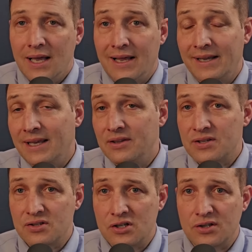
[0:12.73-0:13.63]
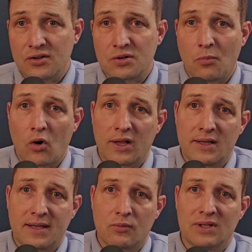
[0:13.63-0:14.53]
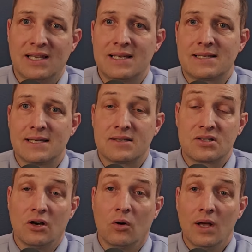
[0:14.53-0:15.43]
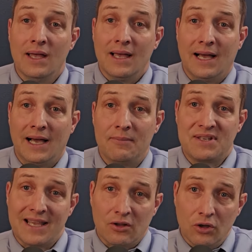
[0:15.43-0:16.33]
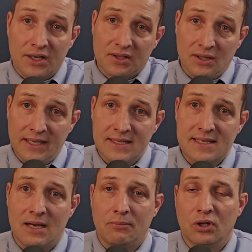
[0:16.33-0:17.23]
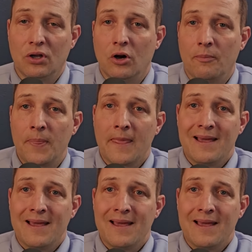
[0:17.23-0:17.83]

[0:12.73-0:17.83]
And again, this is just this morning that they released this. So uh, take a look at the links down below.